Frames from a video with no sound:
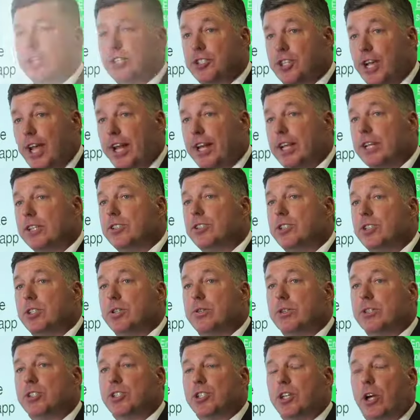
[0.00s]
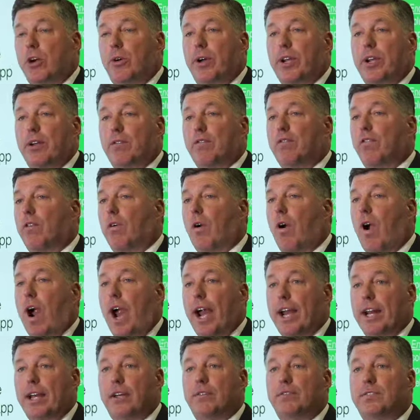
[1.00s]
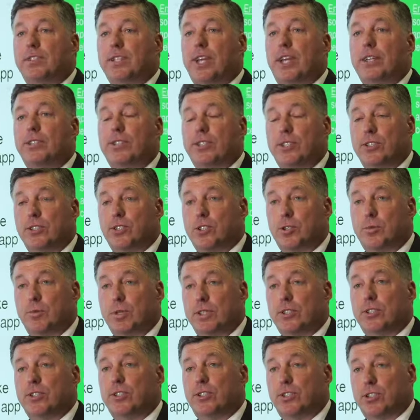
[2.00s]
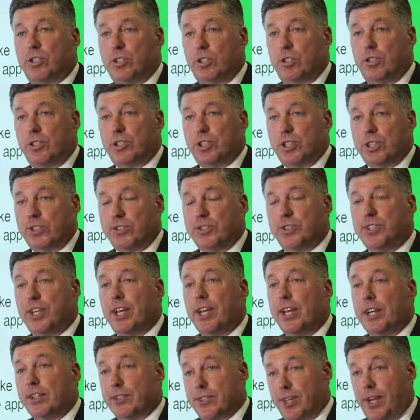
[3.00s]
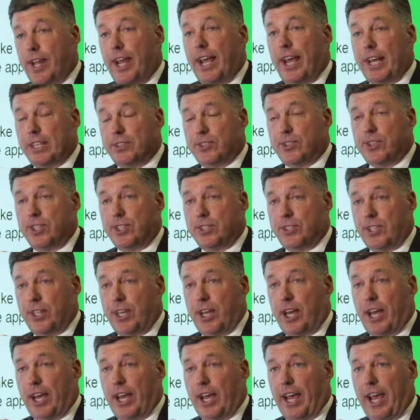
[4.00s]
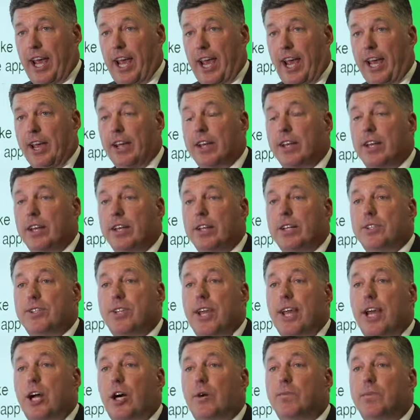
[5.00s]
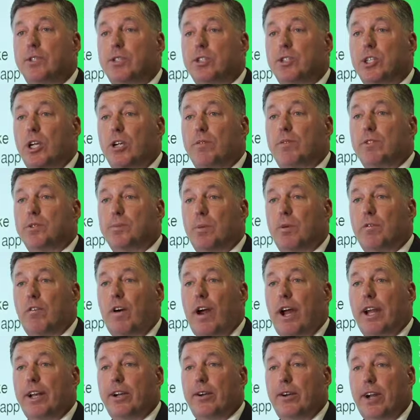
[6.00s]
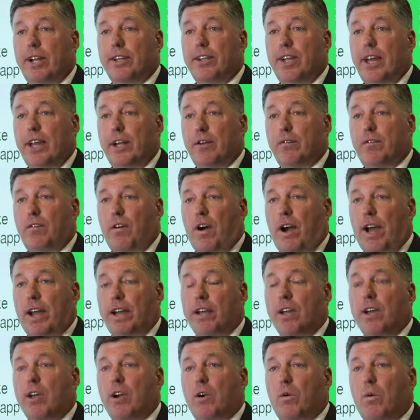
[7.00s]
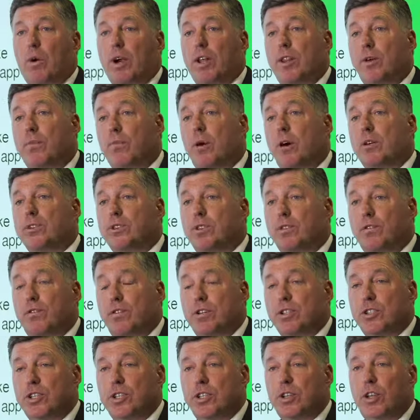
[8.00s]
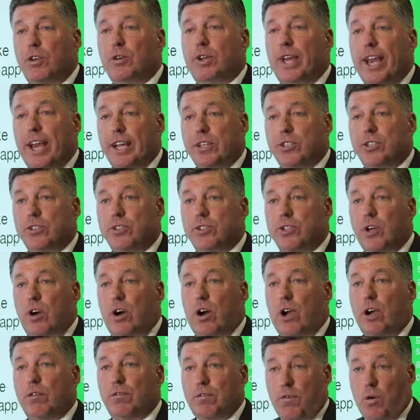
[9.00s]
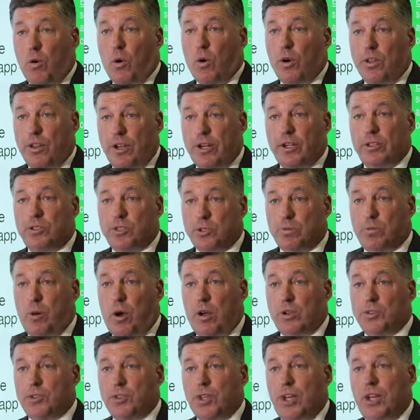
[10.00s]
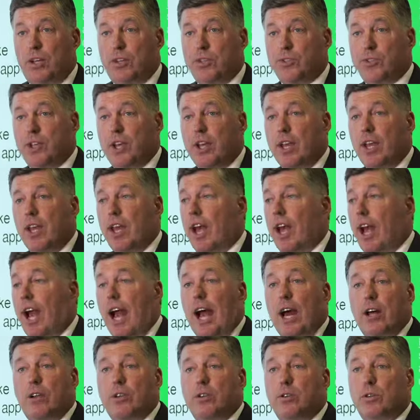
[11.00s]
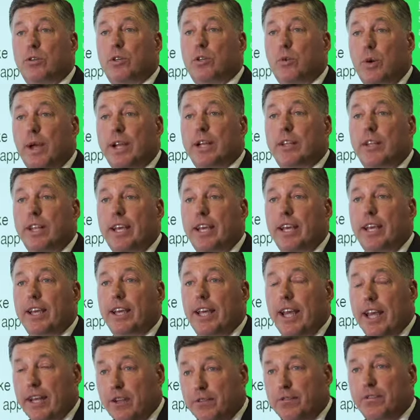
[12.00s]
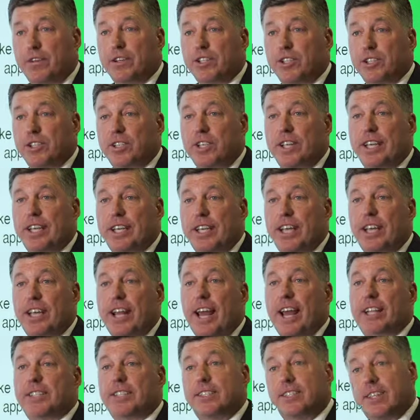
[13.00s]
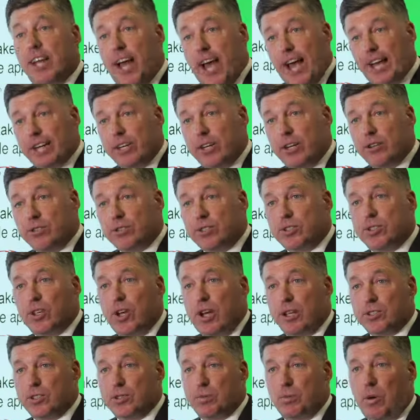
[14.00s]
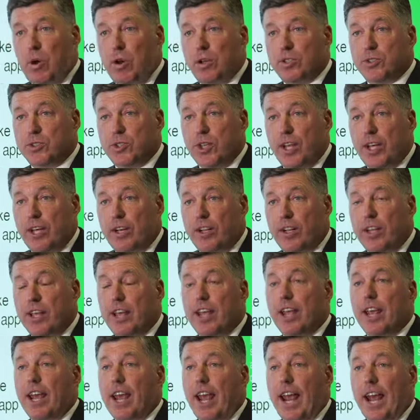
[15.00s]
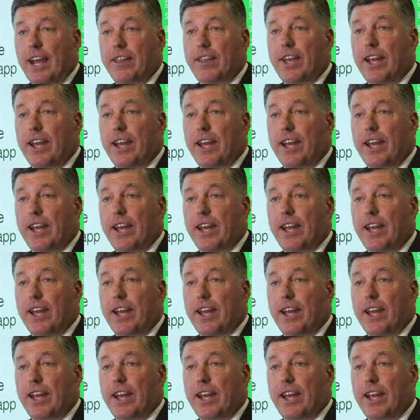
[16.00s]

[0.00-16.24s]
JDSU is showing a variety of test instruments and solutions today at CTIA to help the service provider identify where the most efficient locations are for their small cells, how to quickly and efficiently connect and diagnose a small cell, and